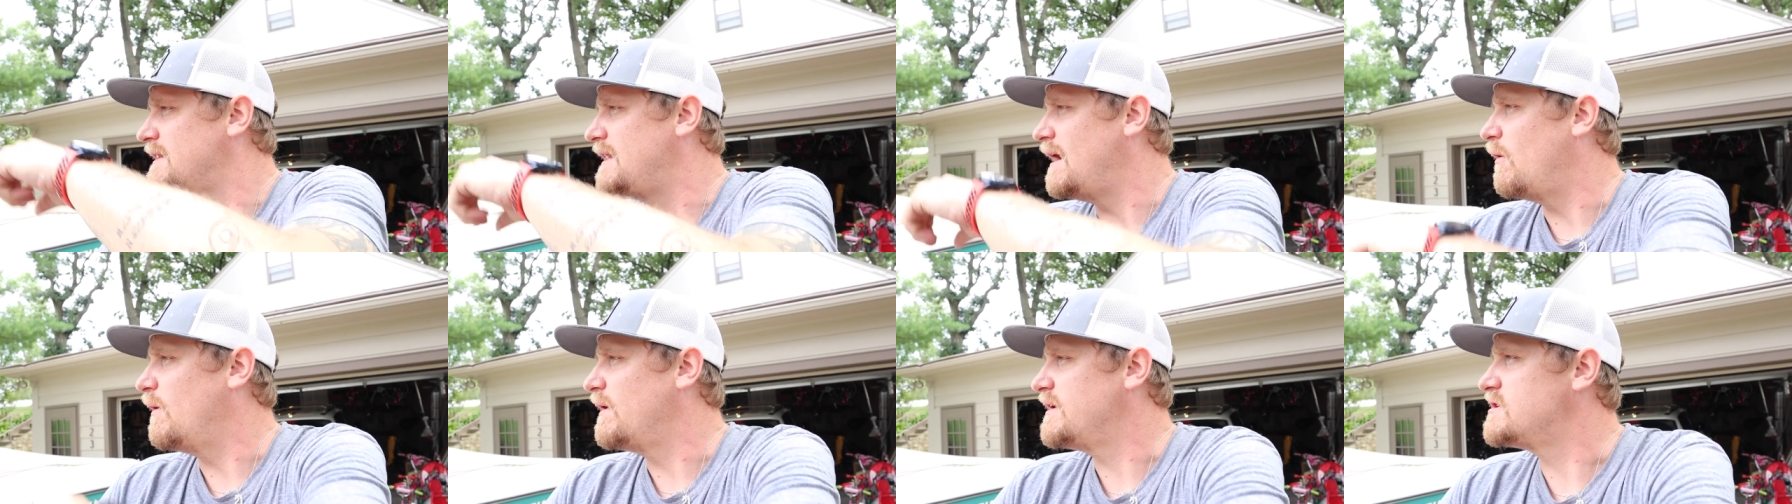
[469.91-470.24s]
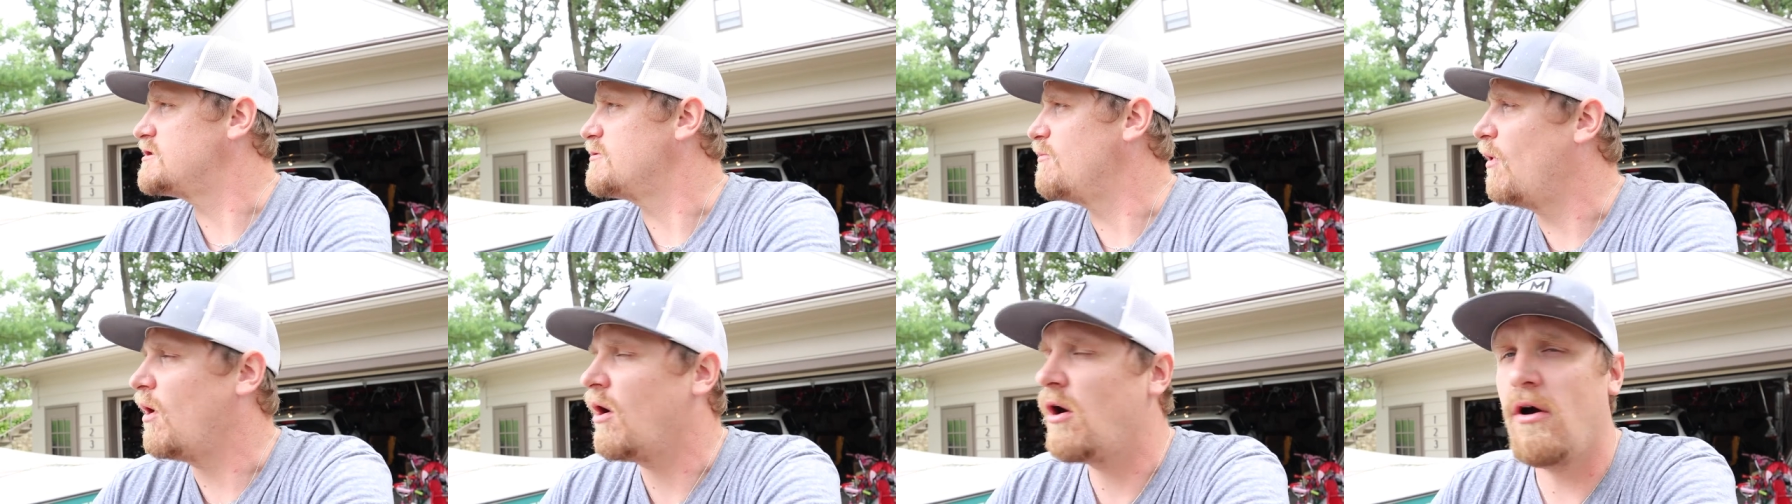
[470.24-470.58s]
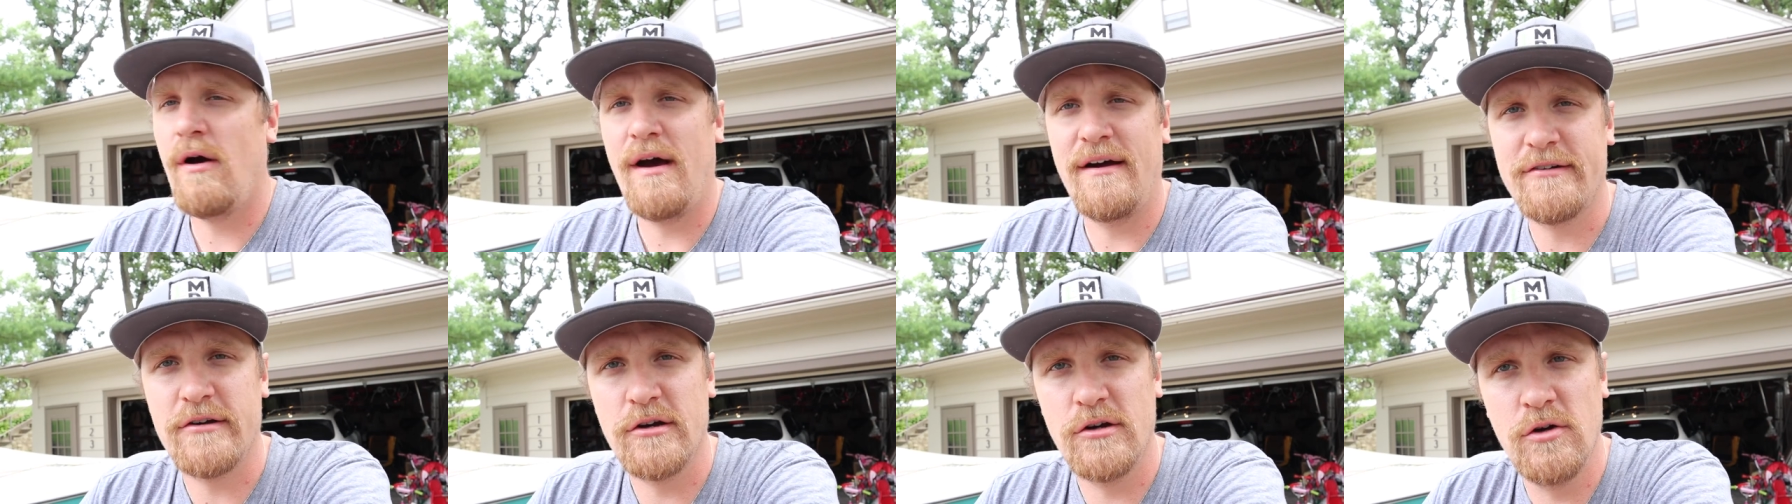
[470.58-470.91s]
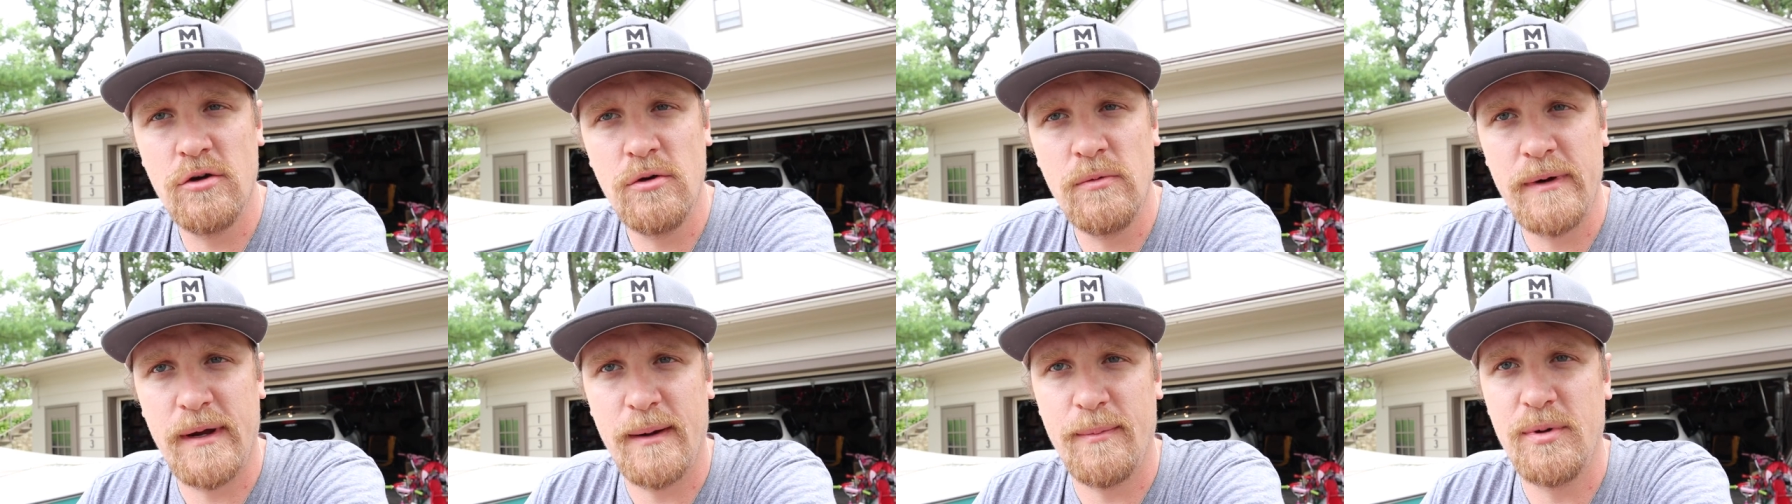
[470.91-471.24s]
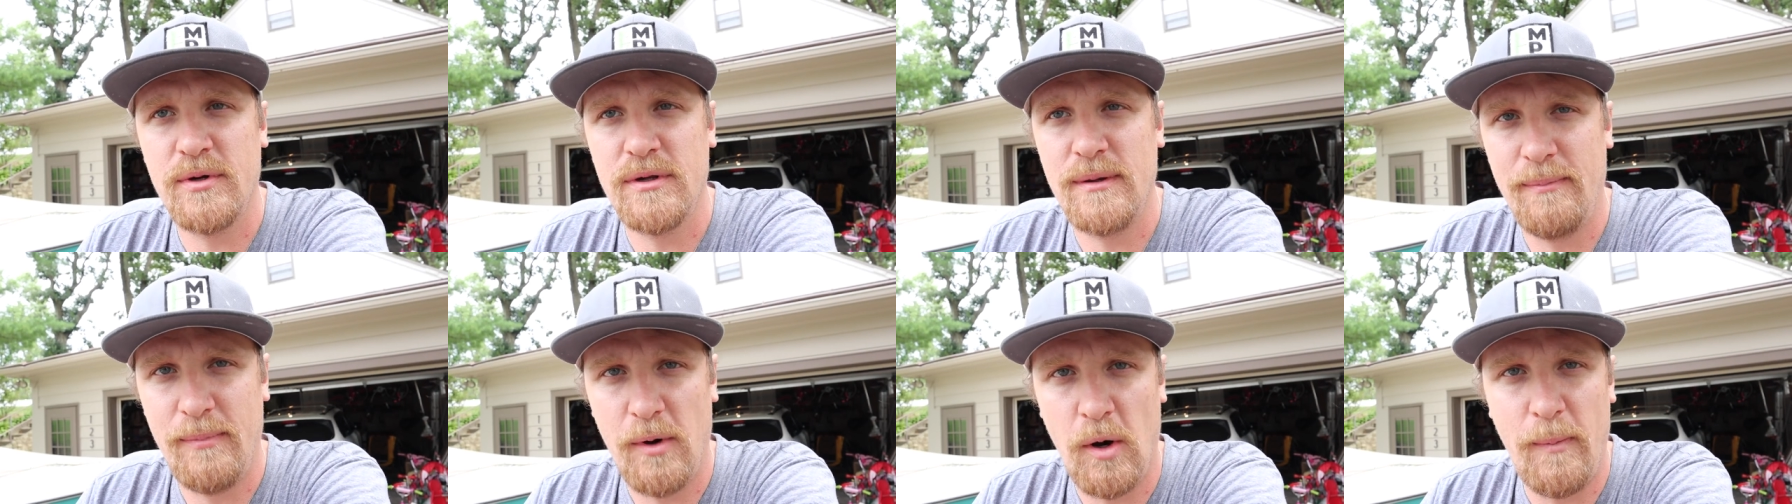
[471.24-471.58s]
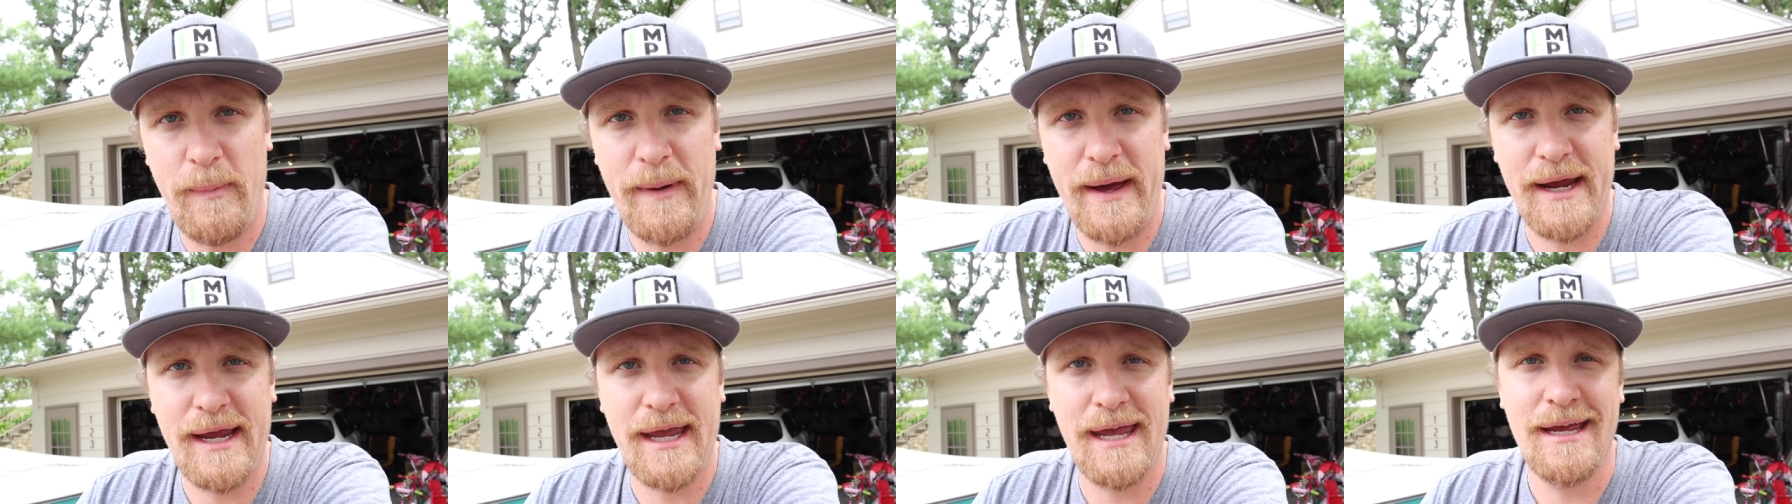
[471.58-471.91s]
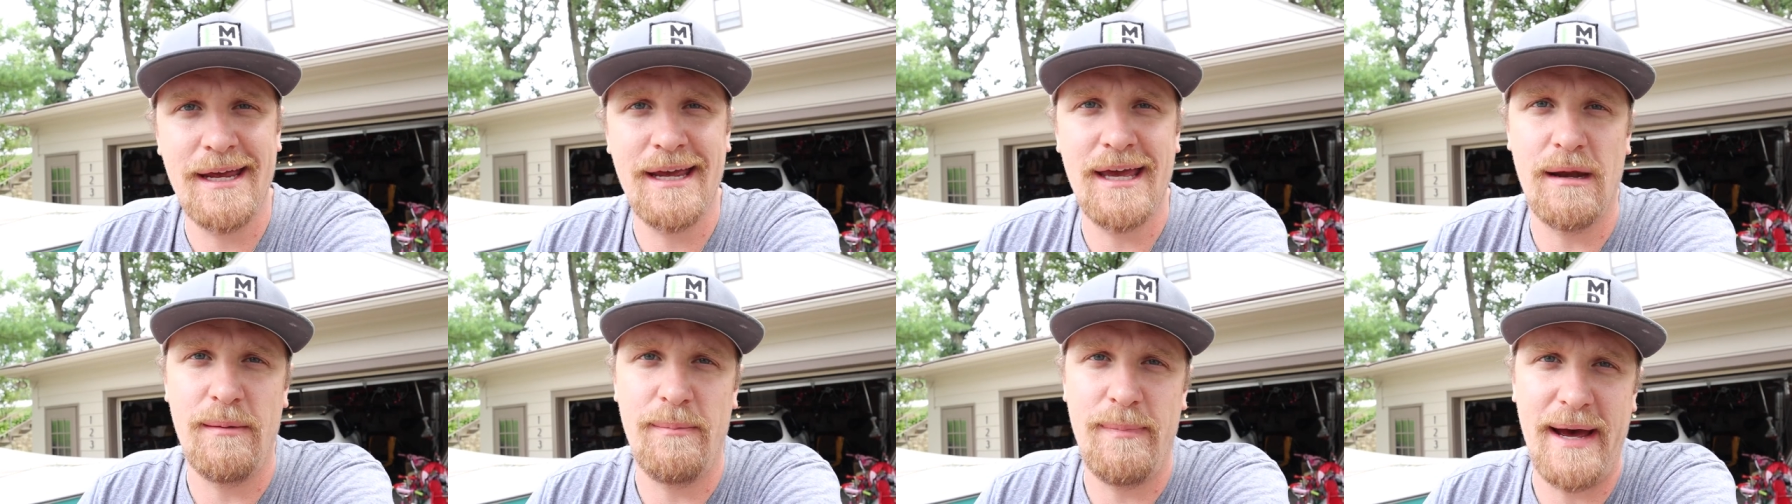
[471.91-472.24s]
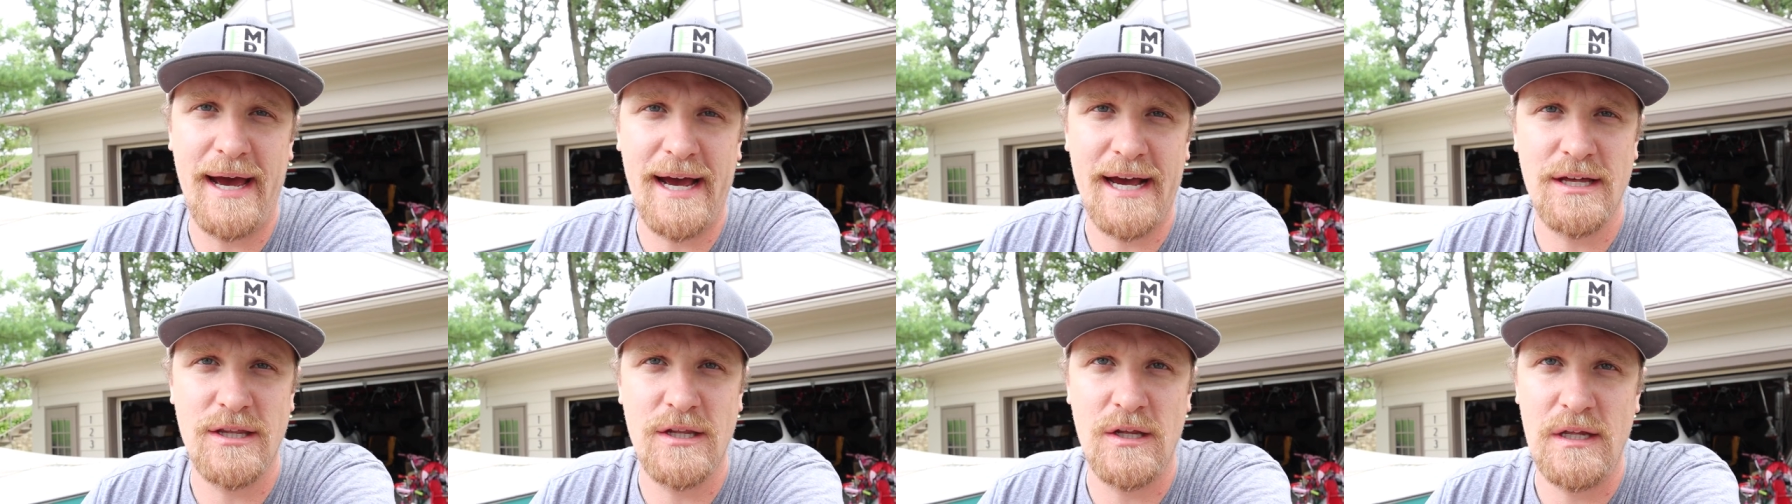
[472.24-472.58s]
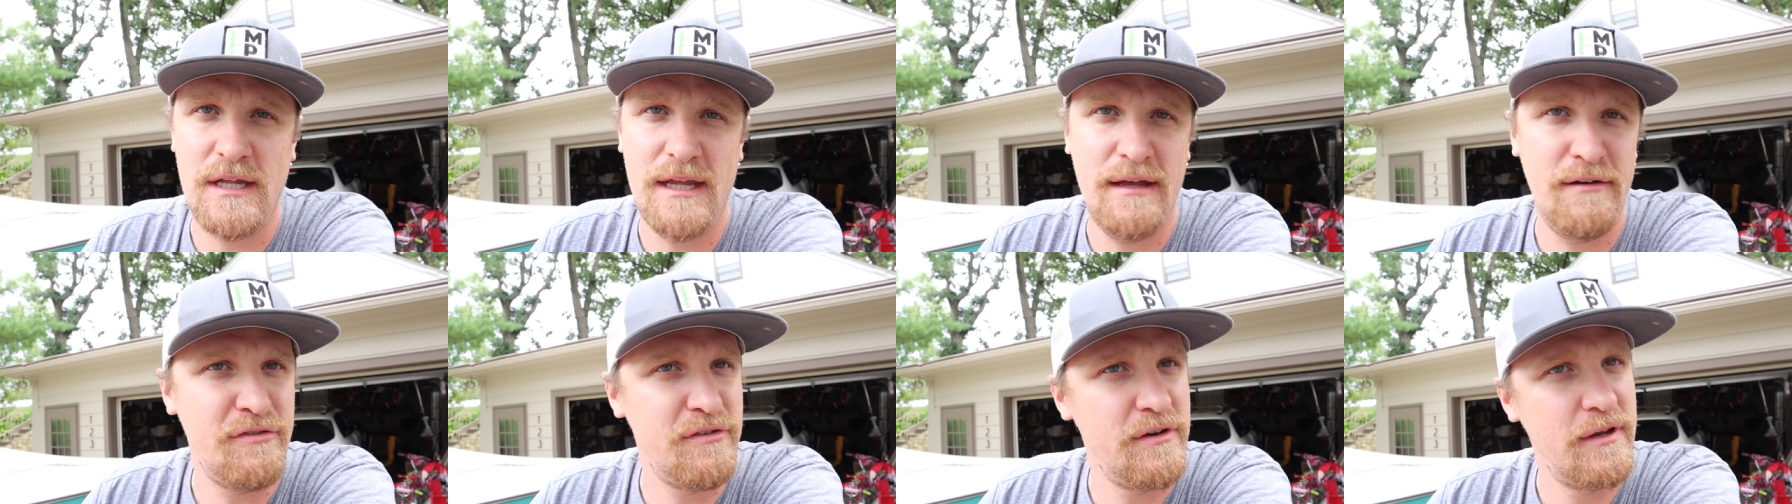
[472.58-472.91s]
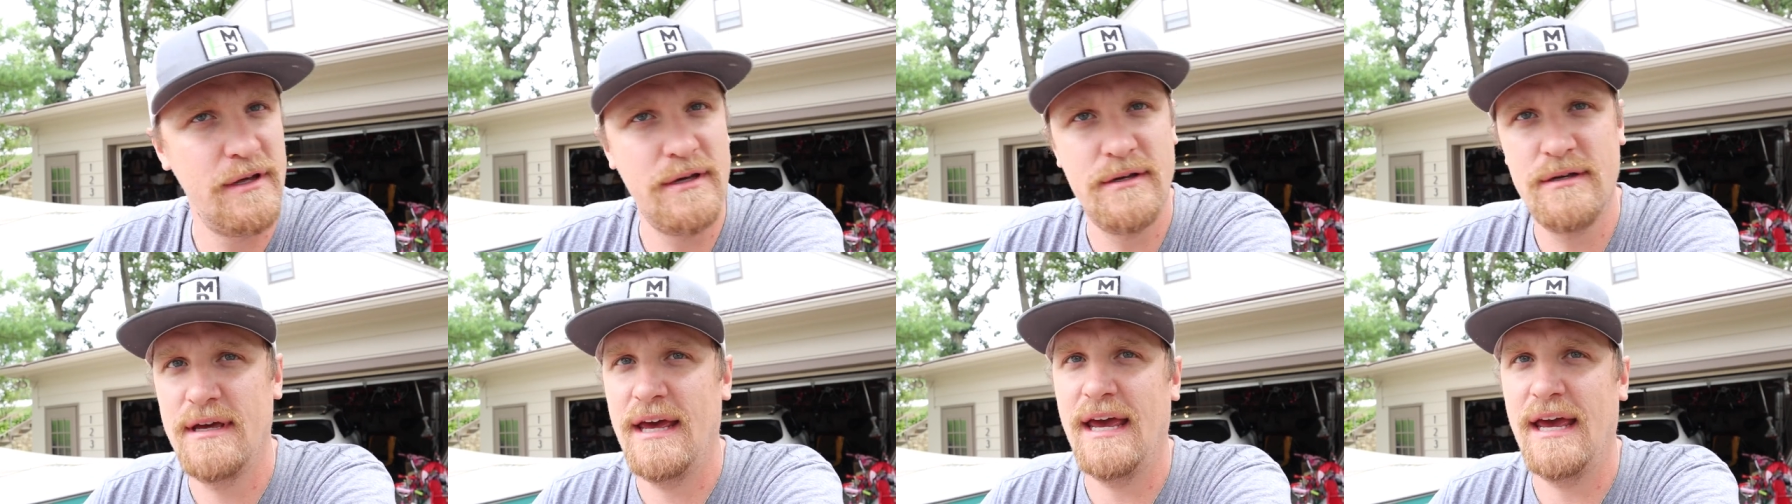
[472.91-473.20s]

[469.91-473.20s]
that way tomorrow afternoon we can put the boat back in, get it back on the lift,